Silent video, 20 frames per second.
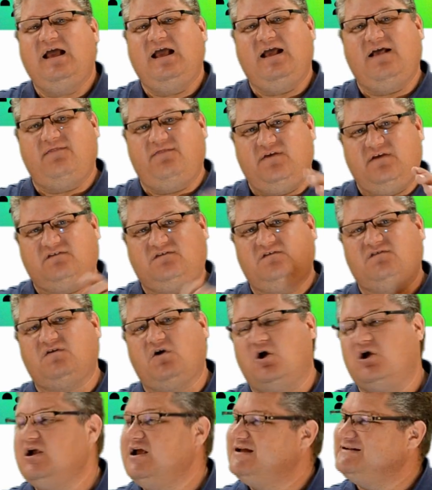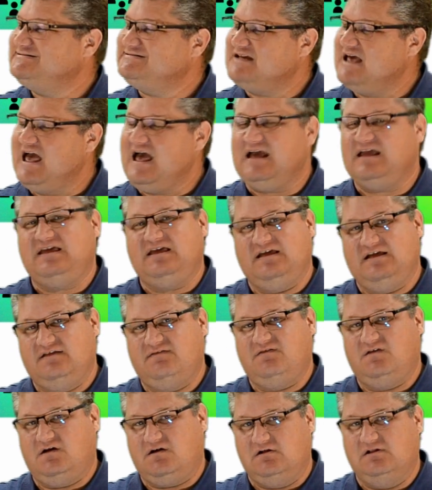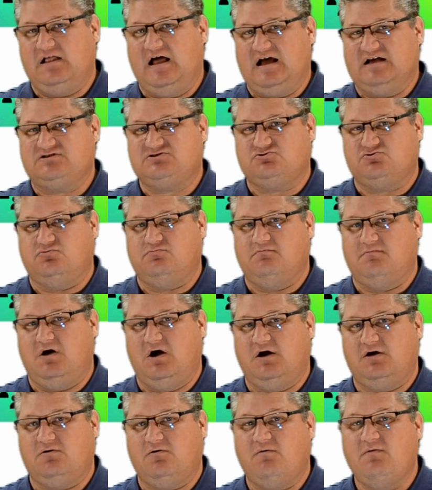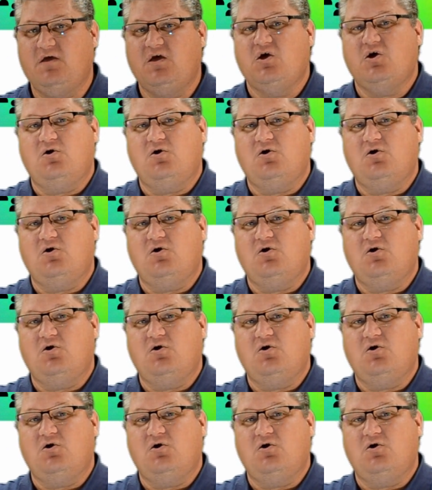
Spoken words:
and this is our tech in the classroom model,